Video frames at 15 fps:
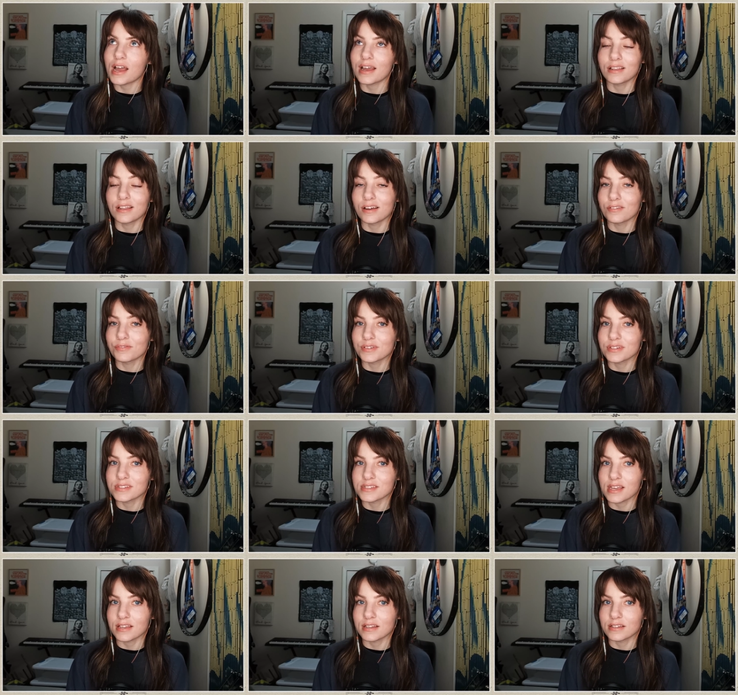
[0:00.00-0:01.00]
I love
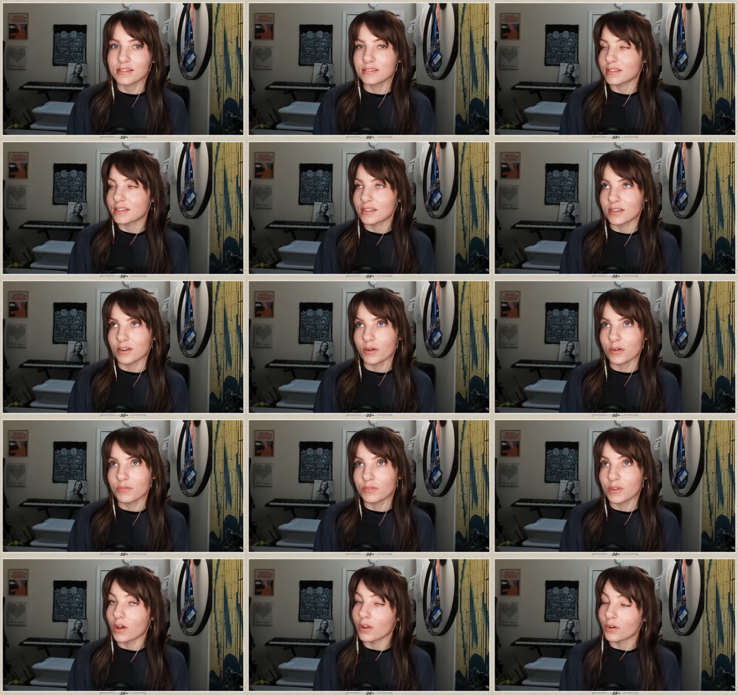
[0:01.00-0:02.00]
because that,
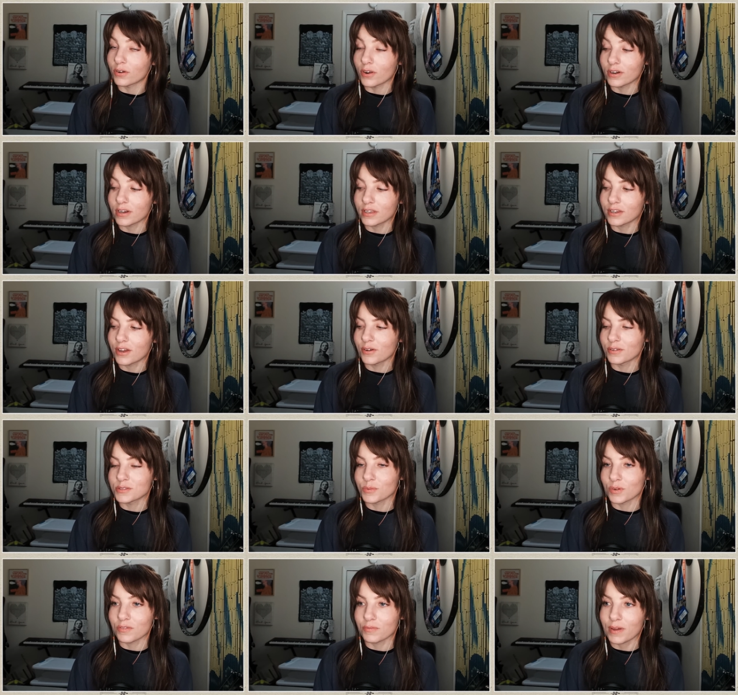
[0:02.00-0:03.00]
if y'all don't already know,
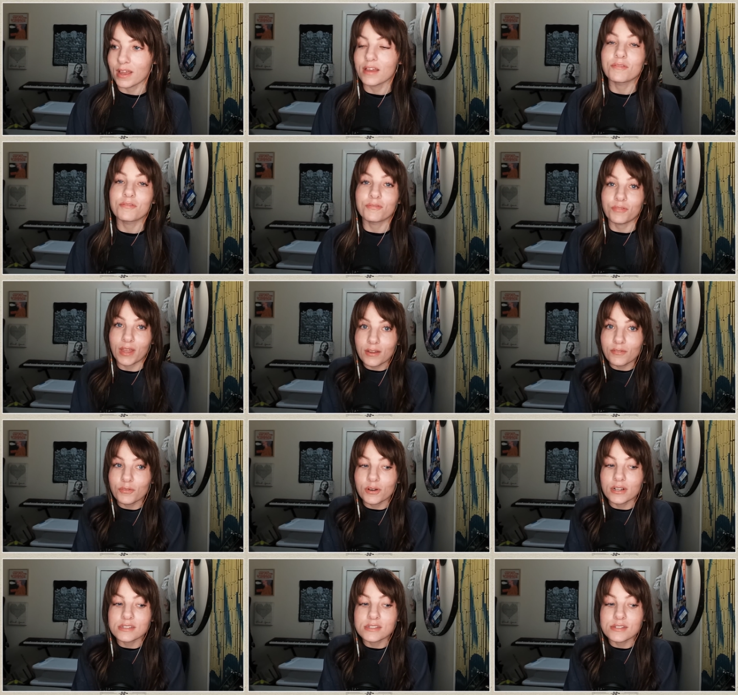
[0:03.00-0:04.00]
it's one of my favorite